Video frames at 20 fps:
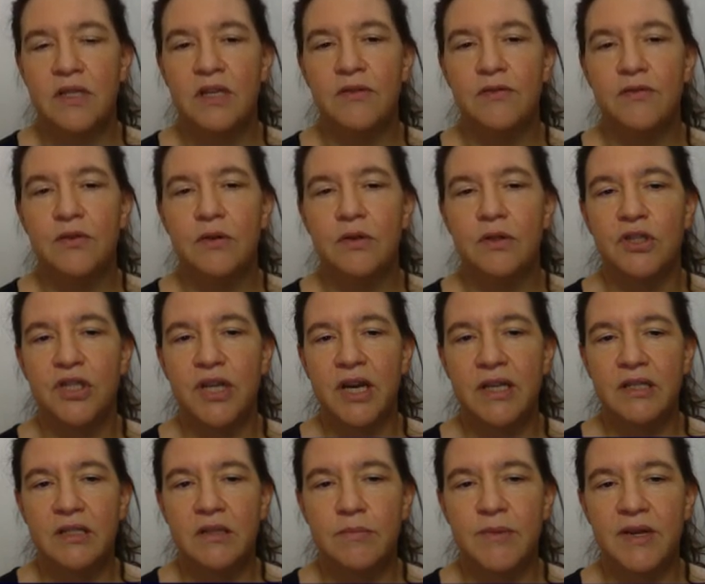if you're
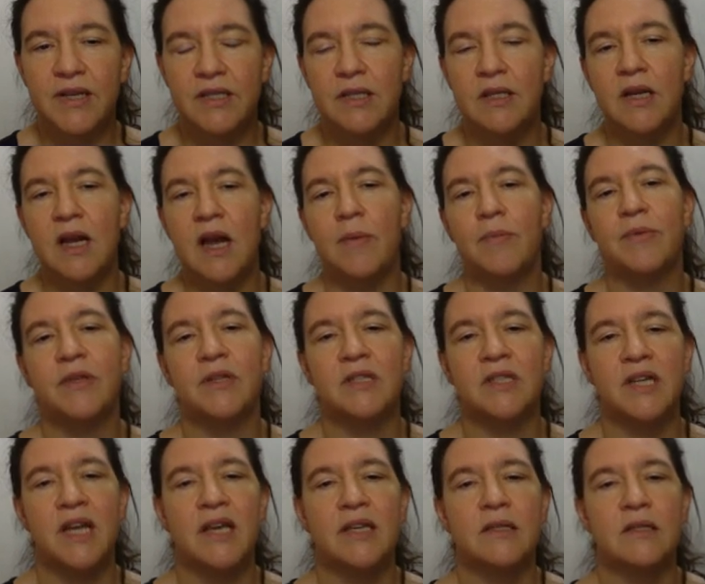just messing up the
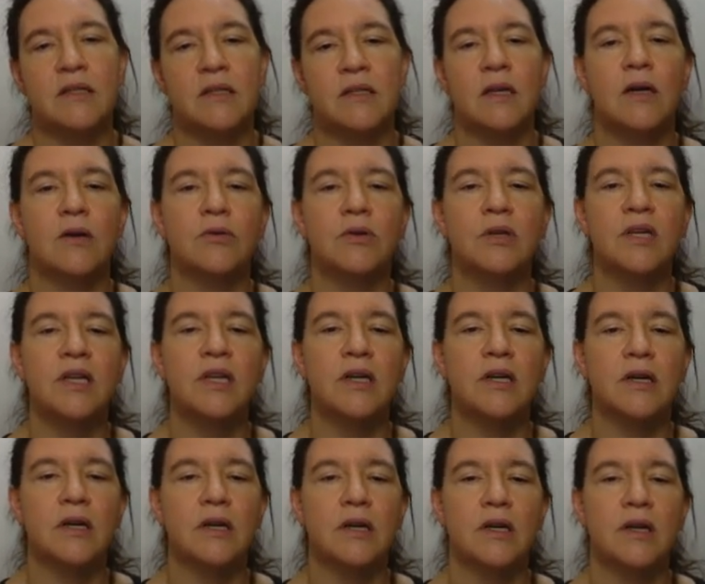test down
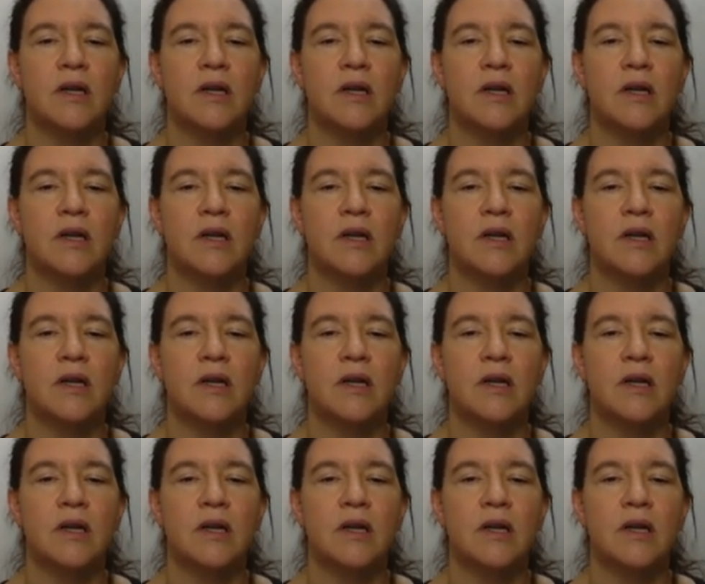here,